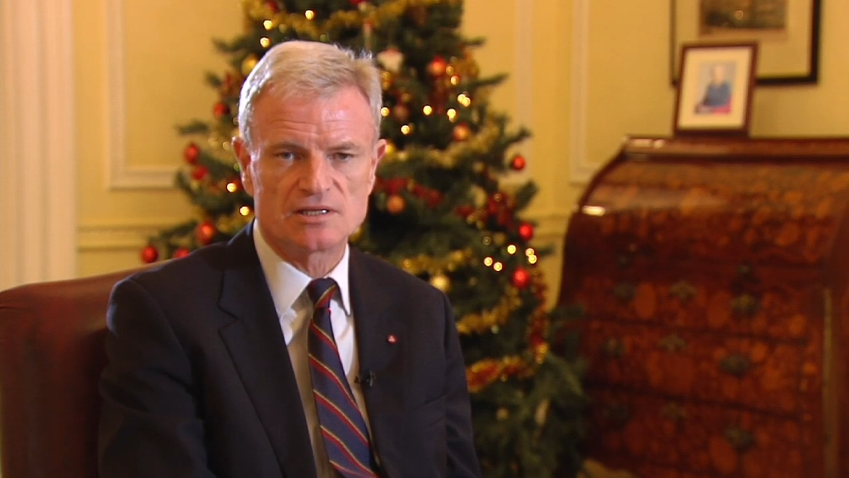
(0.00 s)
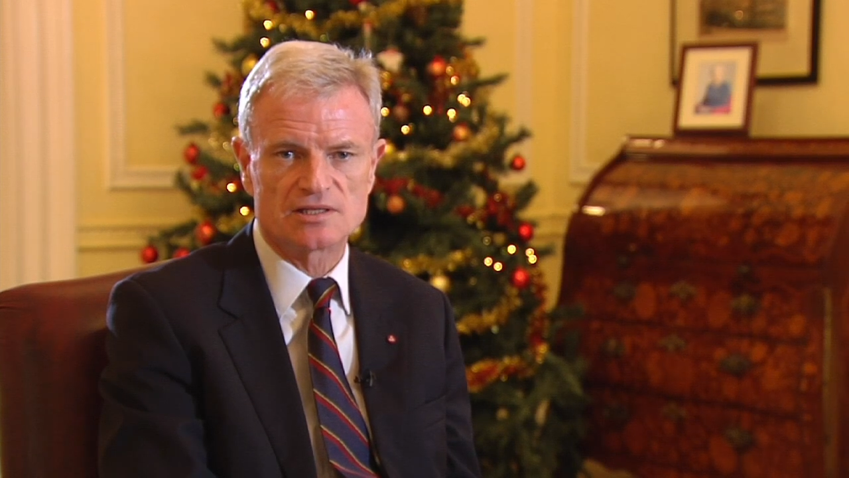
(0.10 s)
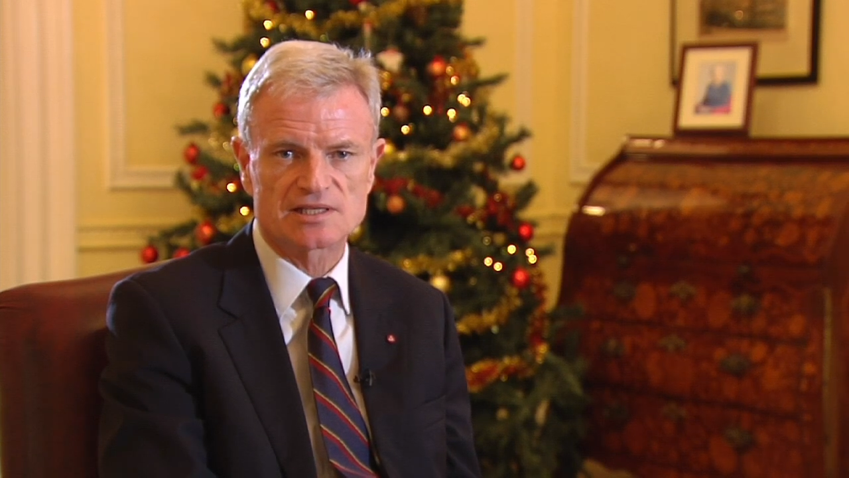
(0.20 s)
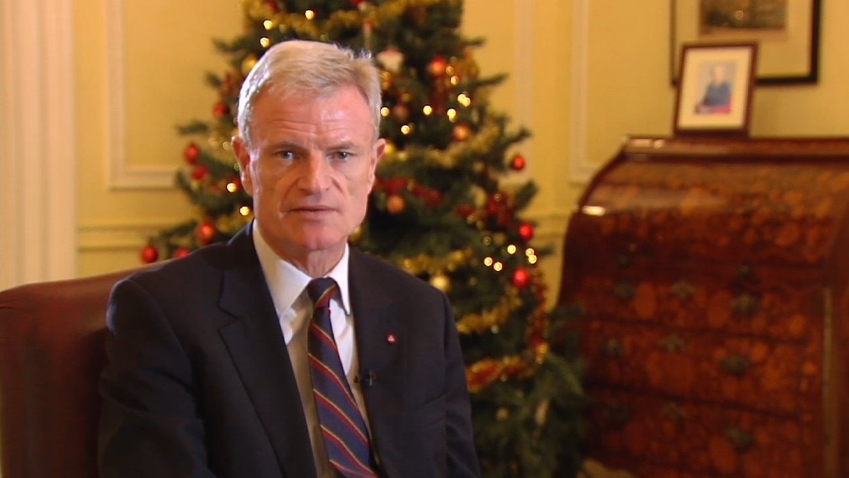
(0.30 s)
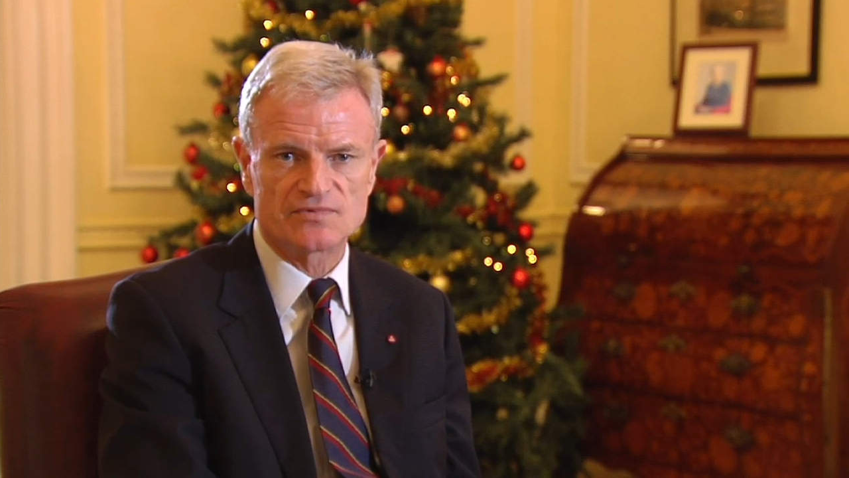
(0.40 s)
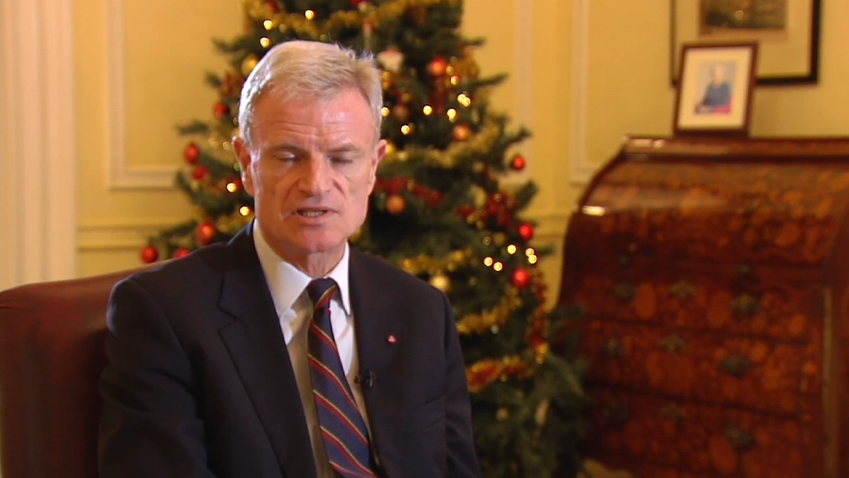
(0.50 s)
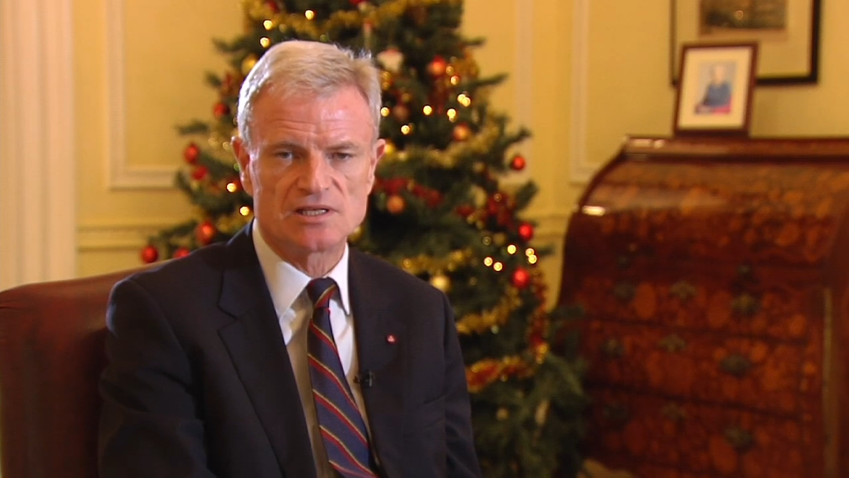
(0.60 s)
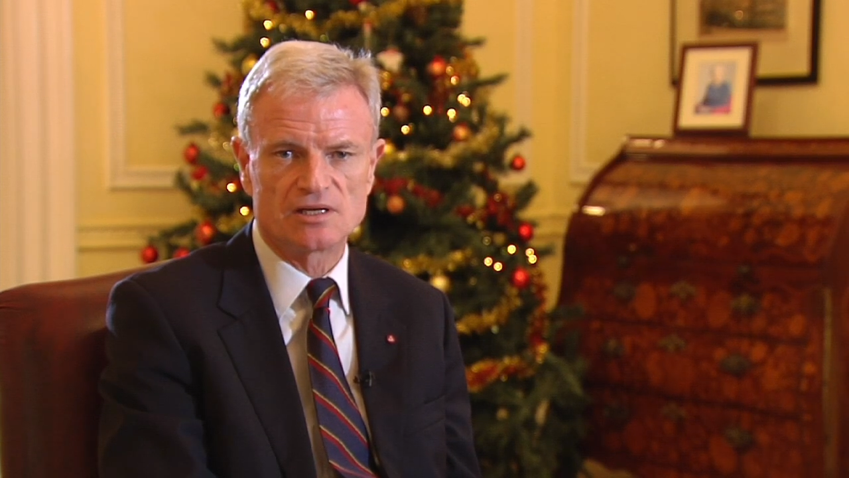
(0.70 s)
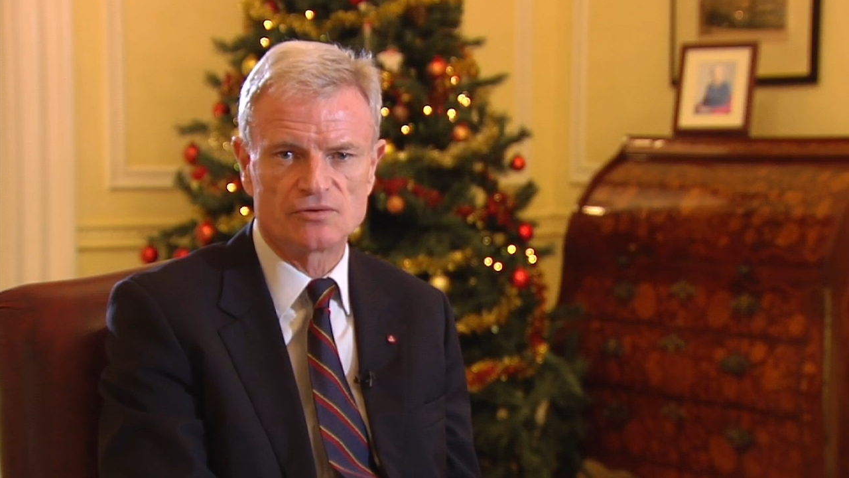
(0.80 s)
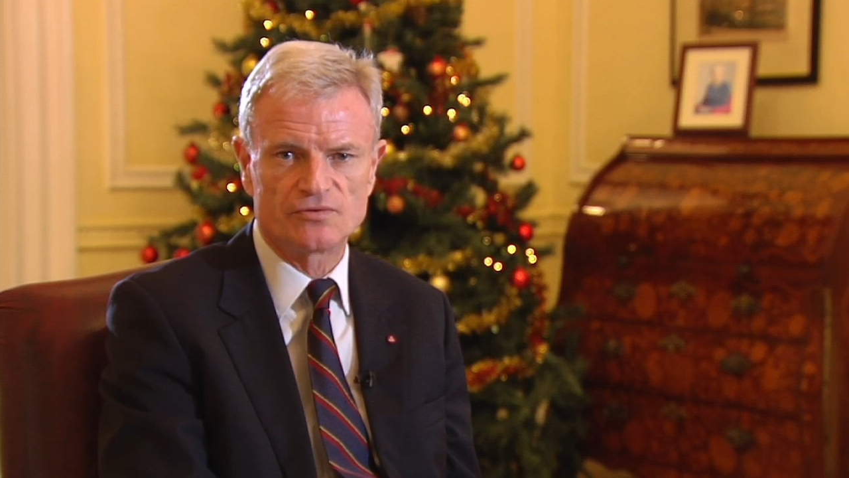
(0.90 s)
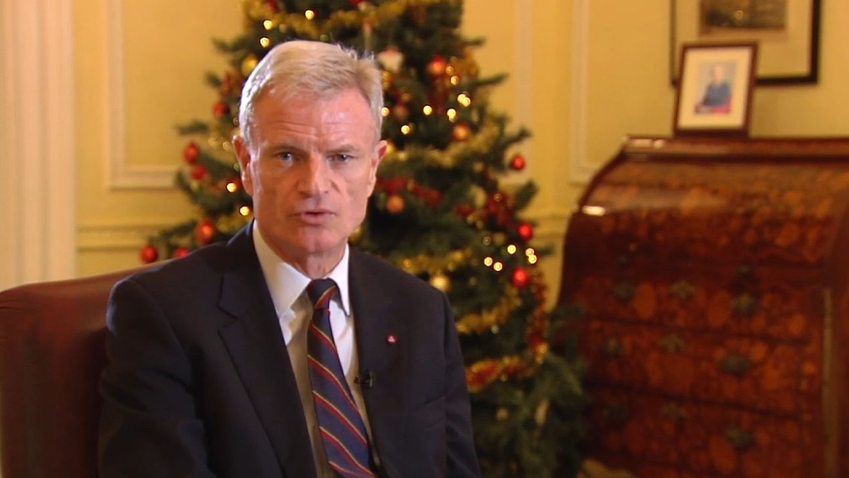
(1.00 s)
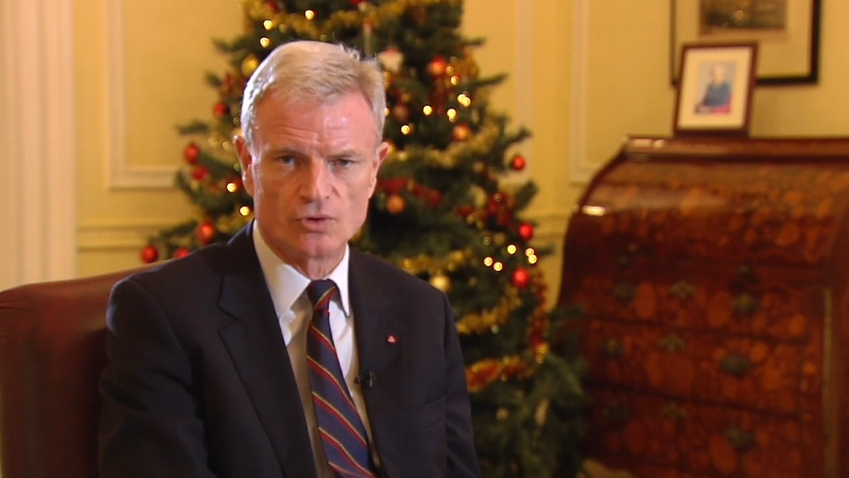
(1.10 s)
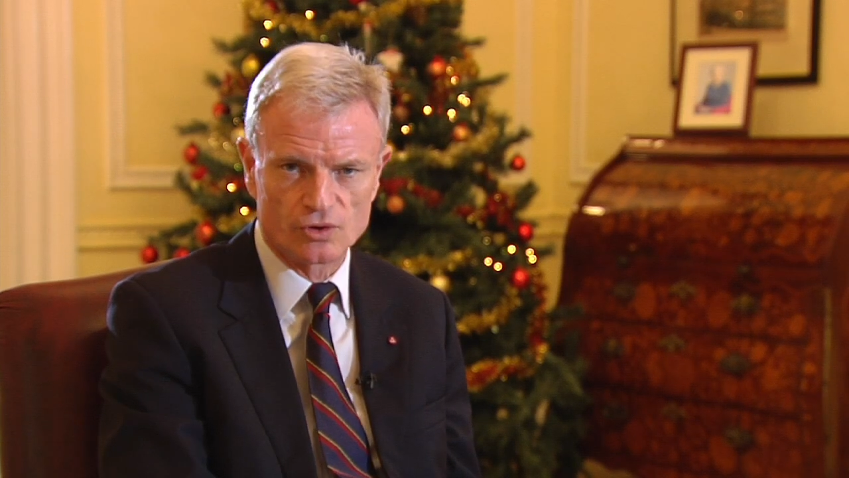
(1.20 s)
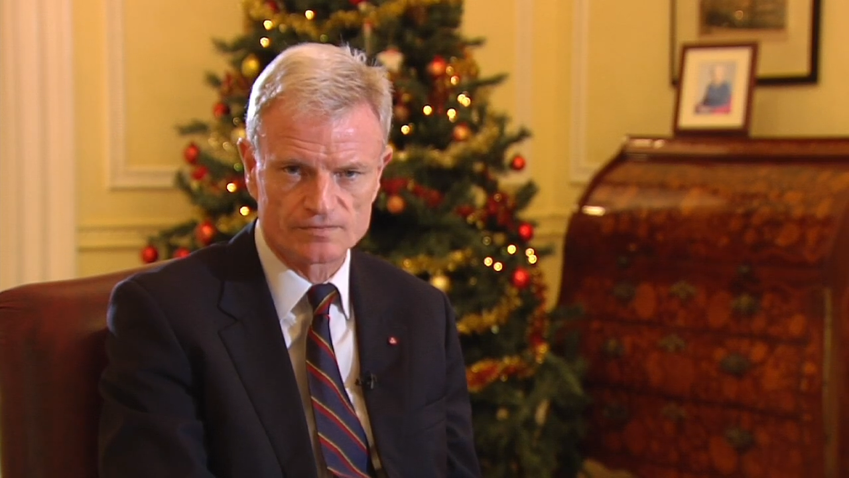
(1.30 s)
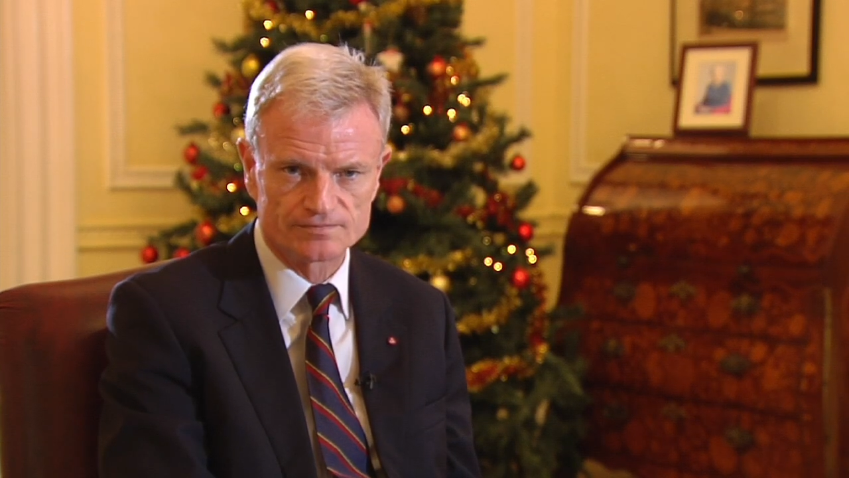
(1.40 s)
in
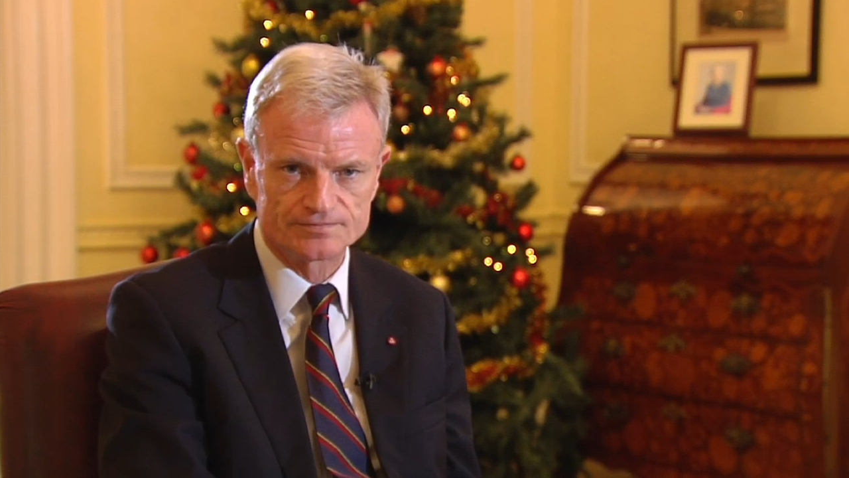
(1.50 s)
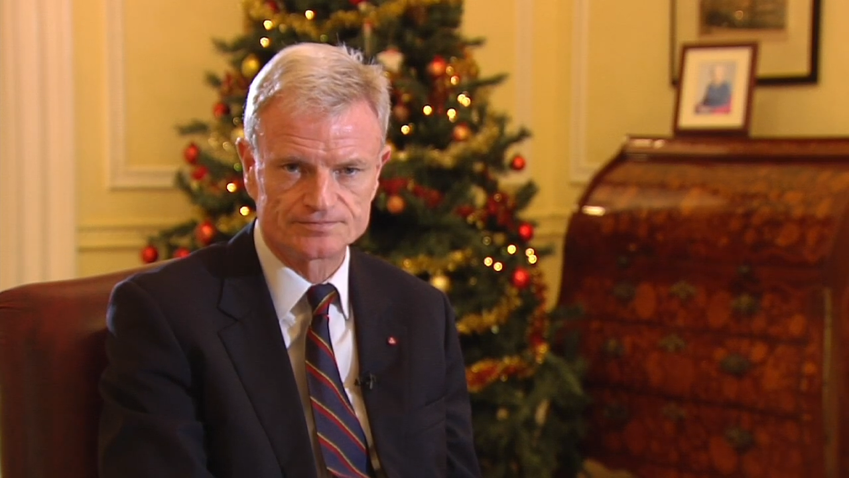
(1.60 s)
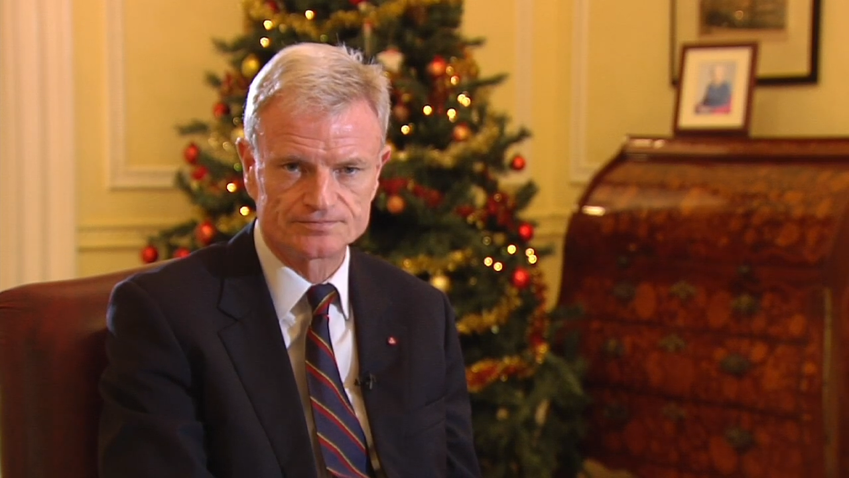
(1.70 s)
1704.